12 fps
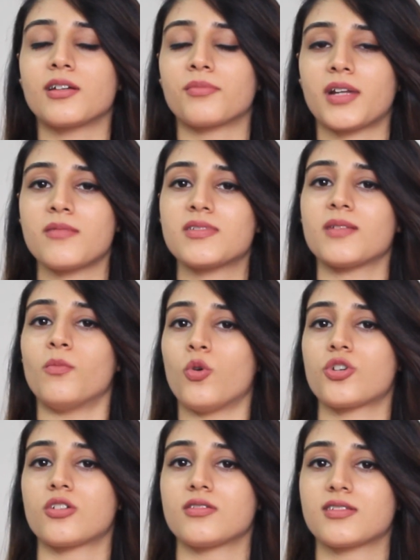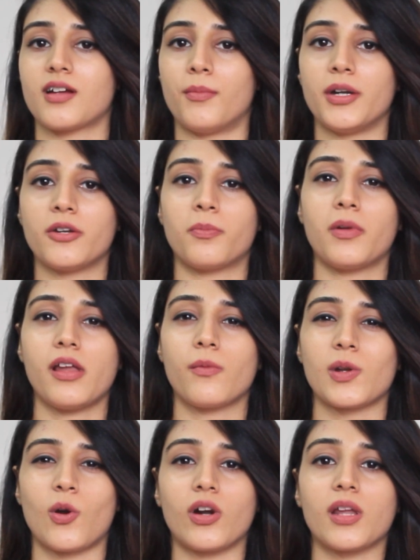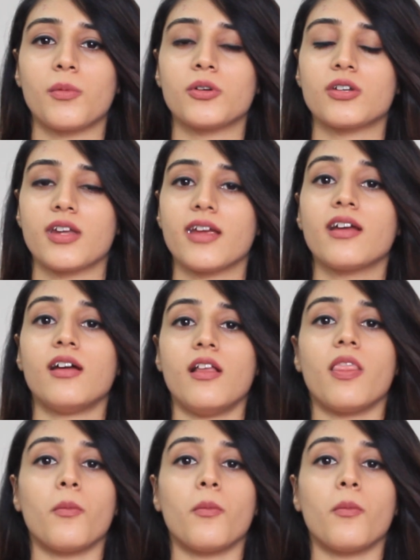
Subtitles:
sometimes emotions come into play and we're not able to take